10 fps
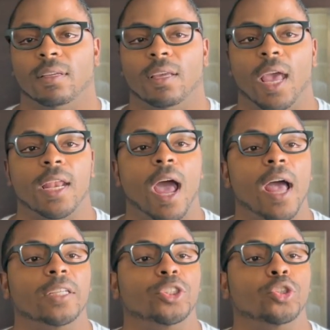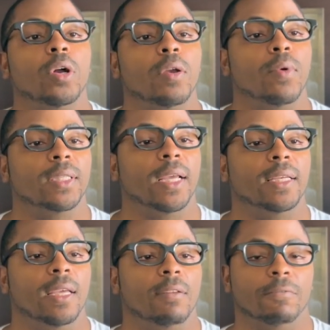And I enjoy what they
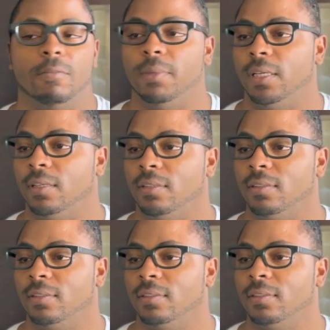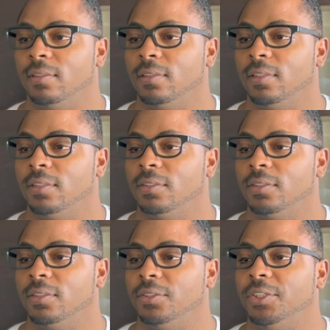did for me,
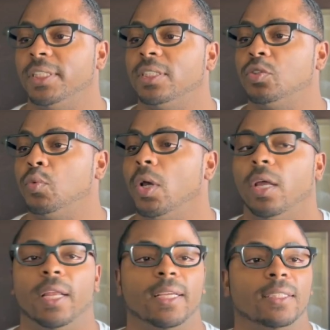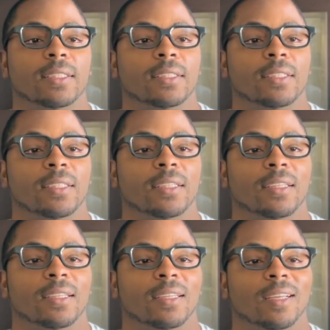just as well as
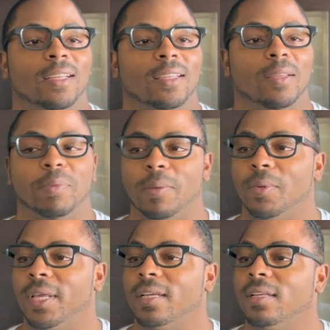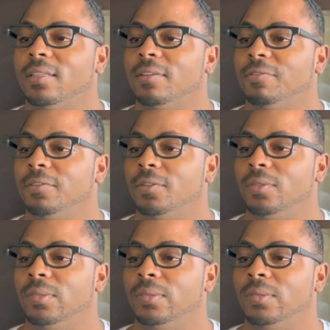the people that cooked the food